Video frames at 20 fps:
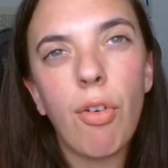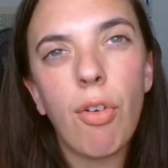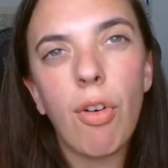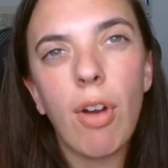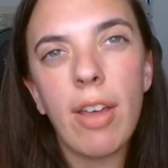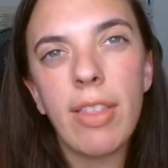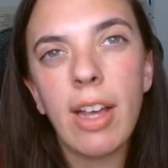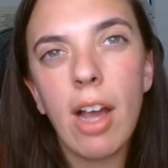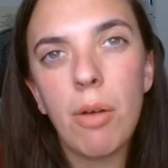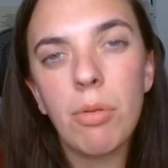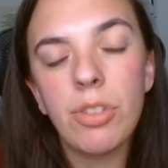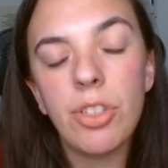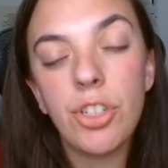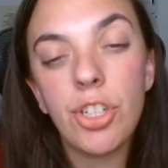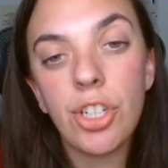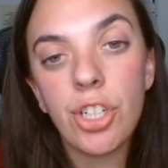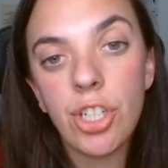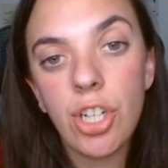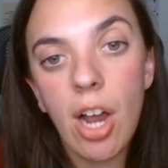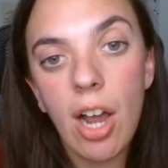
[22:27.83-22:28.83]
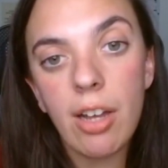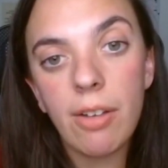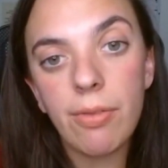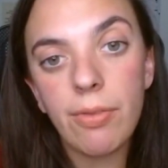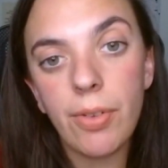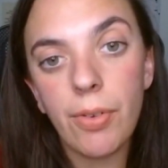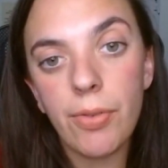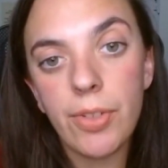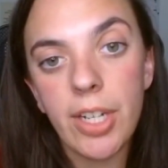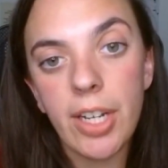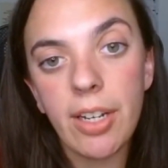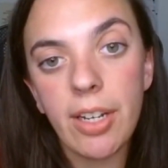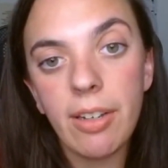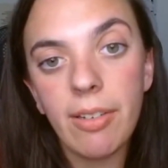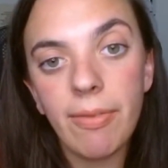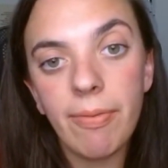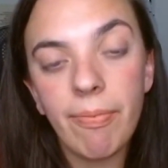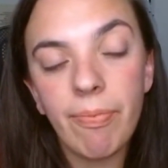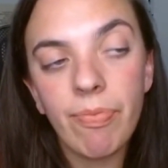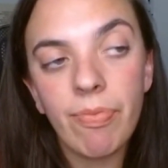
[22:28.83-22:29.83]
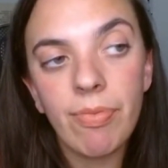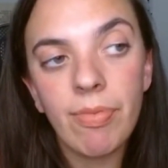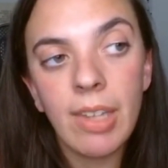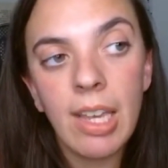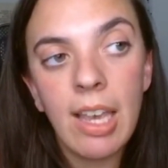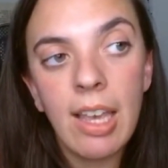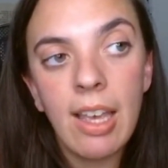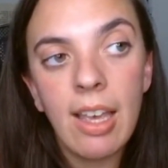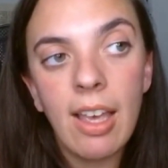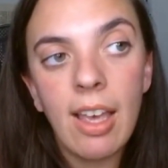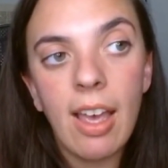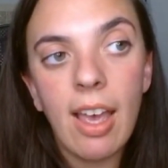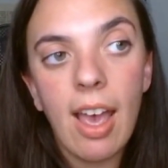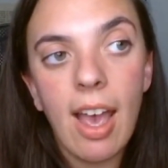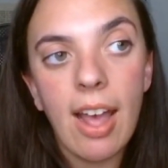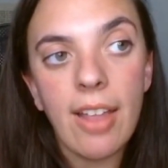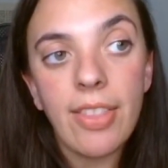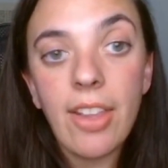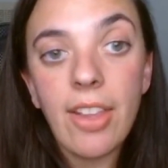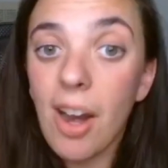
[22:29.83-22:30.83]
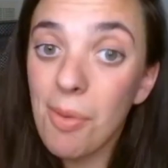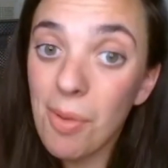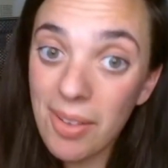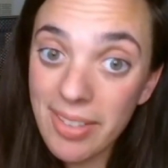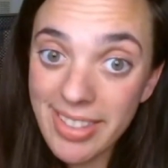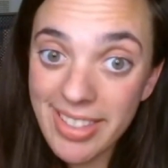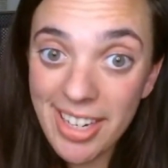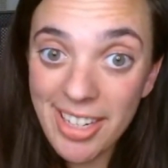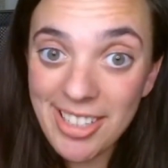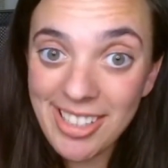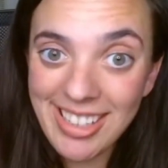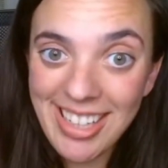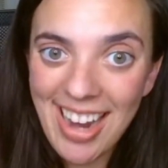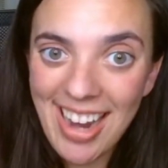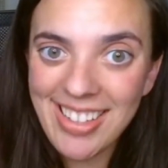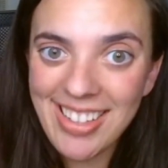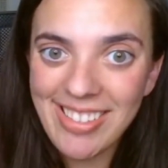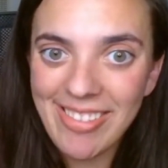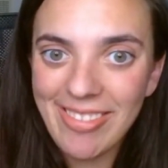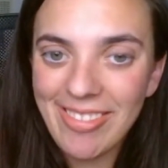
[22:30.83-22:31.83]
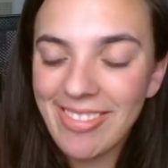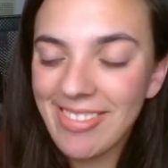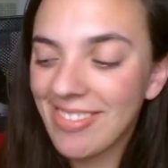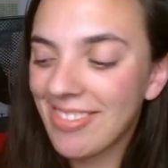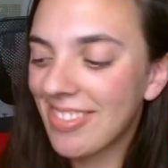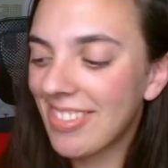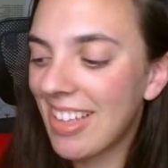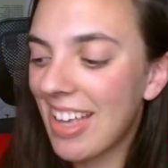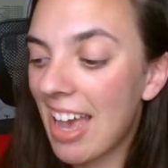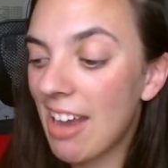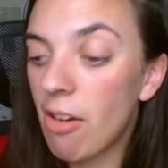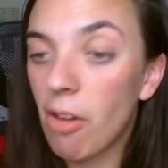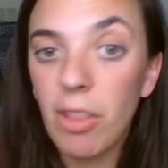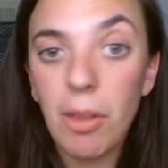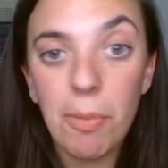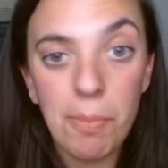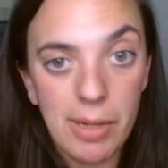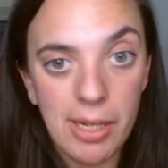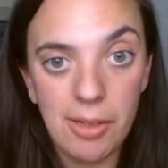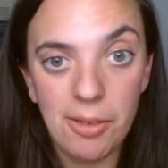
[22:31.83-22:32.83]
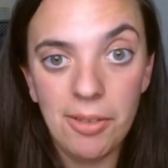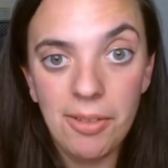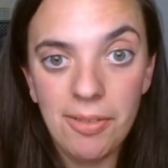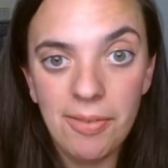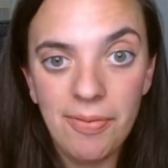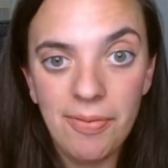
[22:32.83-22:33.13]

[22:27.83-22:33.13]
think I was just shy of 15, and then I was sexually active and on the pill.